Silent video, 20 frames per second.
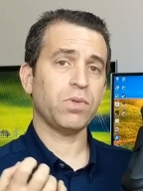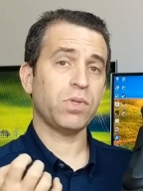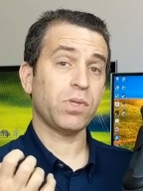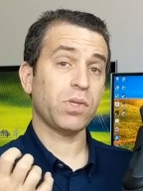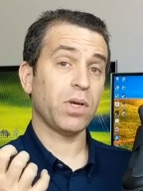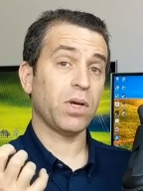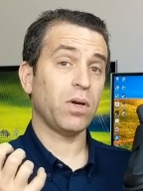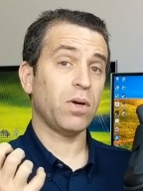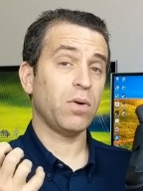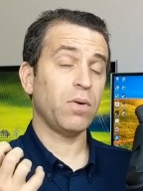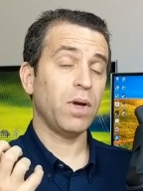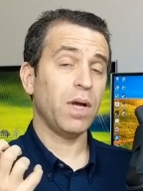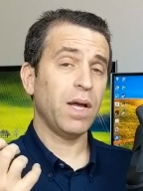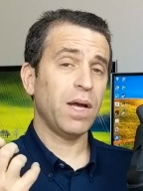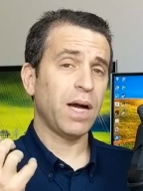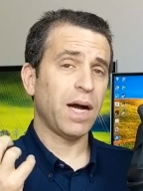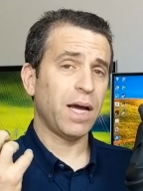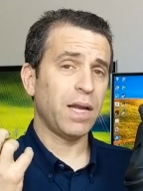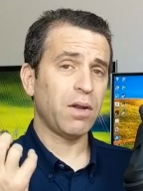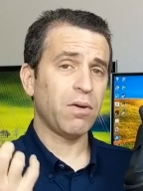So
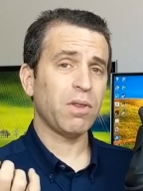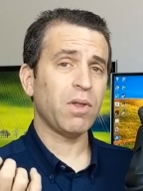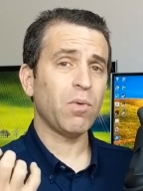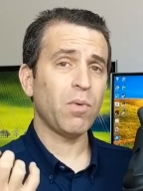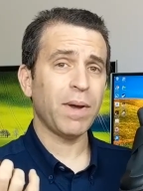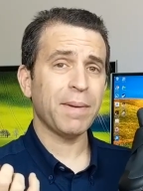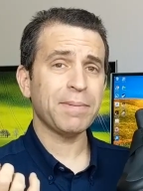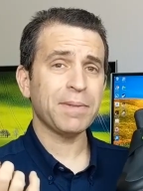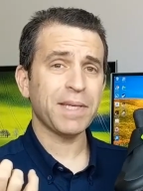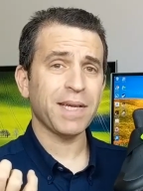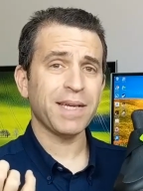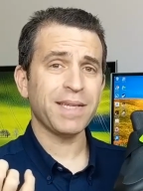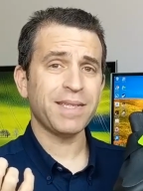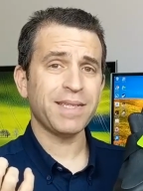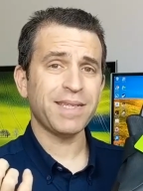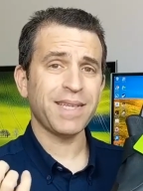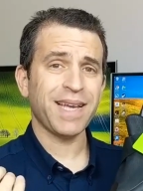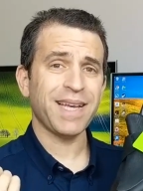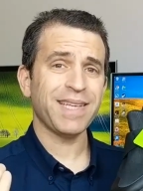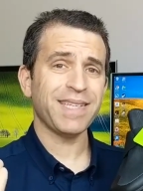I know the website
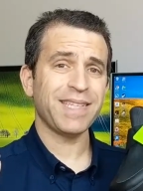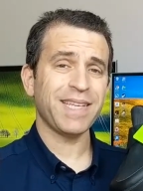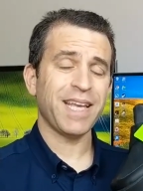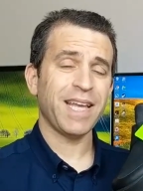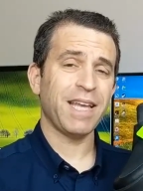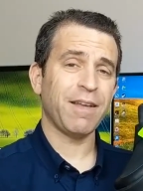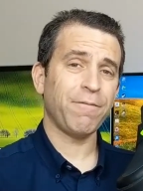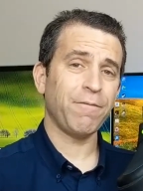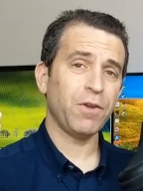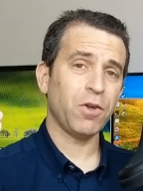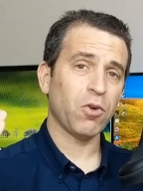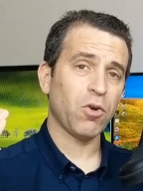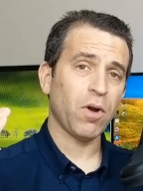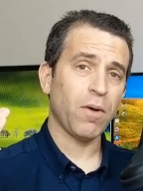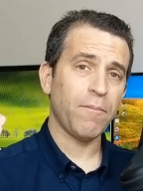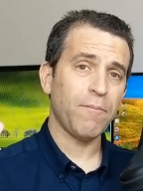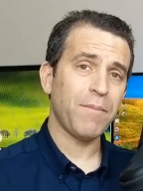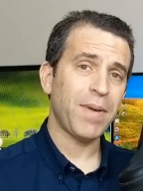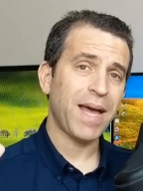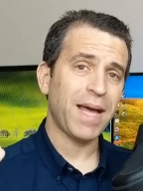says if you're
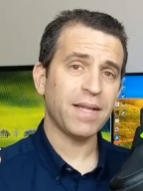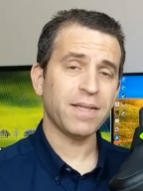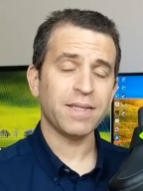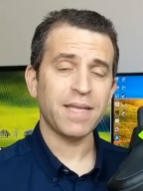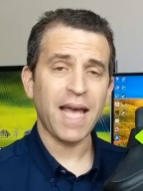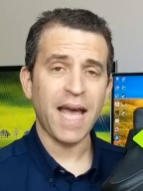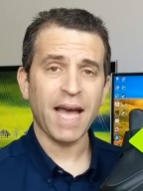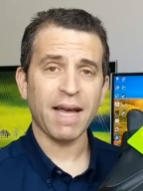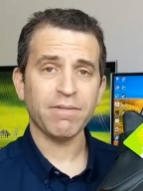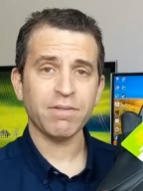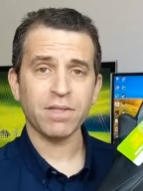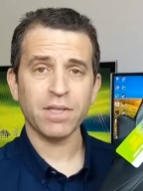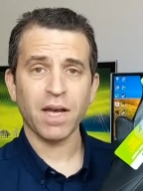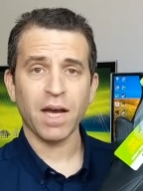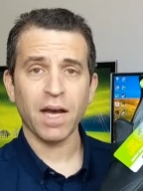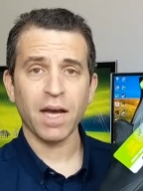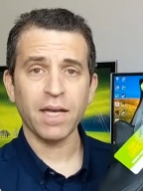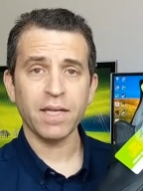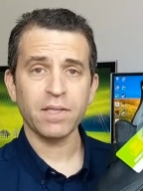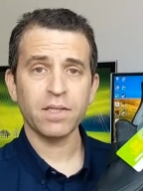a men's half
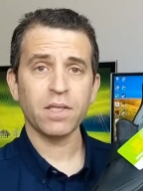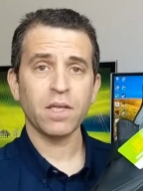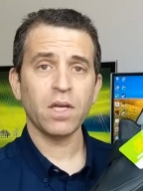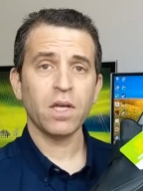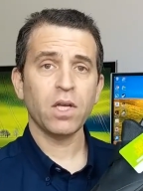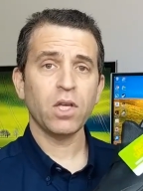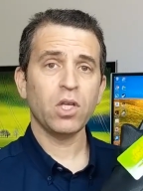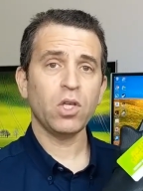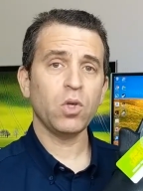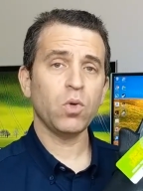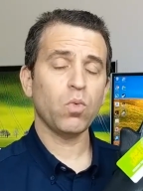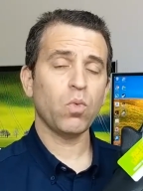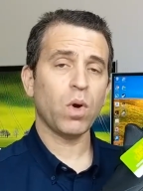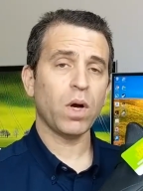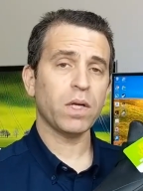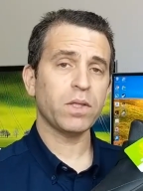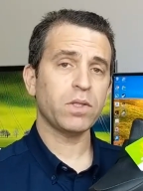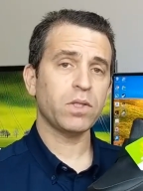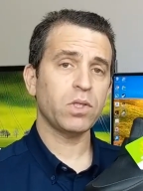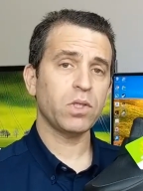size, you
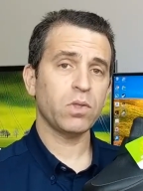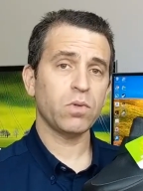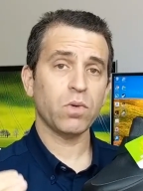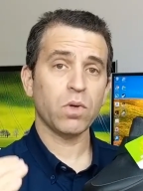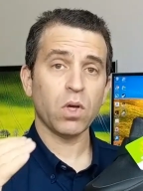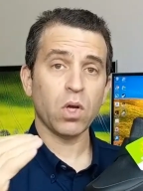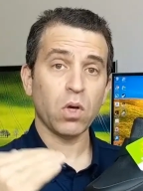want to